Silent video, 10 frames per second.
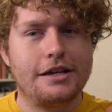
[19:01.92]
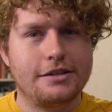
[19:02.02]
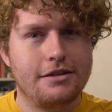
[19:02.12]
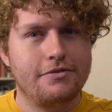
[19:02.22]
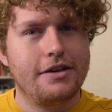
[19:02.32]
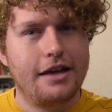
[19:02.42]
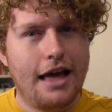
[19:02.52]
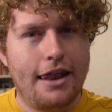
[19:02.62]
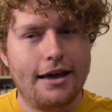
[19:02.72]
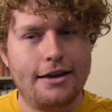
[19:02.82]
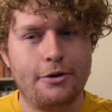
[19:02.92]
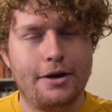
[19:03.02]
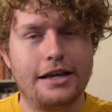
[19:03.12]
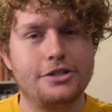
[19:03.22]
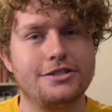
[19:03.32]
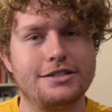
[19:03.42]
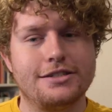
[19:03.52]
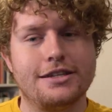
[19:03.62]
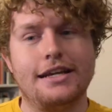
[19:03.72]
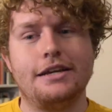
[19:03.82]
He's kind of at that location,
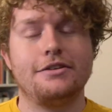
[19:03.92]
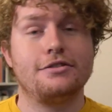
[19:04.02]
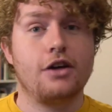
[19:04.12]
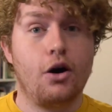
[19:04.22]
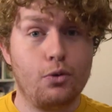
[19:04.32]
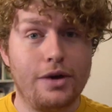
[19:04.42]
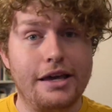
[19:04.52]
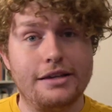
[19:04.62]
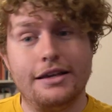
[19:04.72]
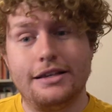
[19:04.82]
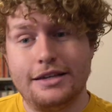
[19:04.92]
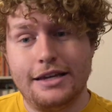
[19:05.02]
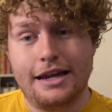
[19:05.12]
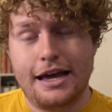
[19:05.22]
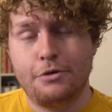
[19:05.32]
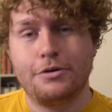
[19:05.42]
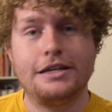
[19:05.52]
isn't he? Because Colt is here now.